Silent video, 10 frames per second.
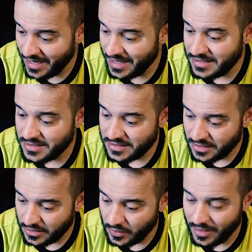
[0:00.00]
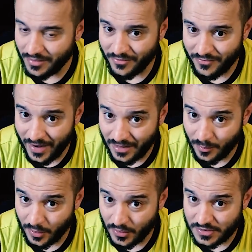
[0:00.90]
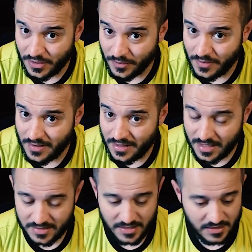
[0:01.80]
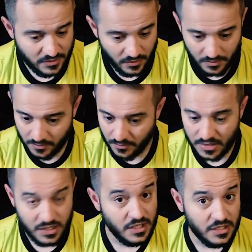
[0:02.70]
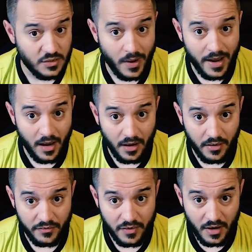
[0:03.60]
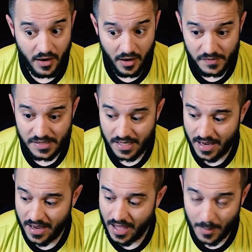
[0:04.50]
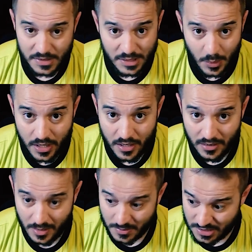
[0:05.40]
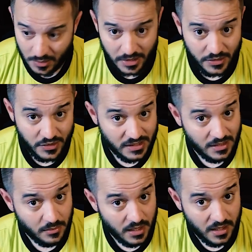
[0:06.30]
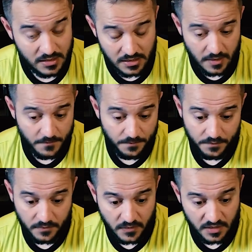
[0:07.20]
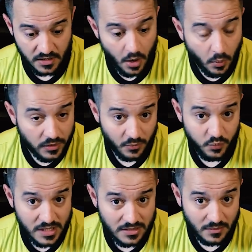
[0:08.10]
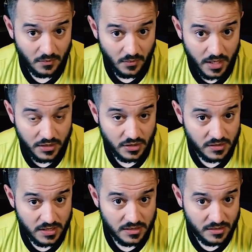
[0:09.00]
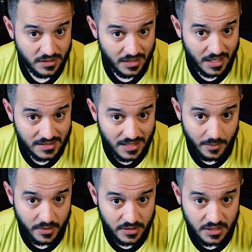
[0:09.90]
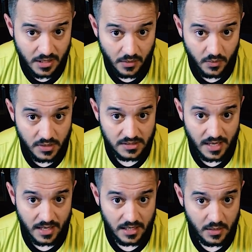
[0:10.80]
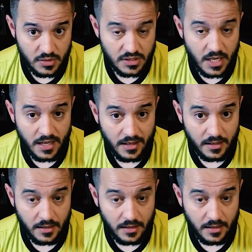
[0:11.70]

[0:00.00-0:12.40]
is still available. So is this Mancini's way of saying, hey, I'm still here, I'm still interested? Because the only reason why John Textor did not sign Mancini was that he was not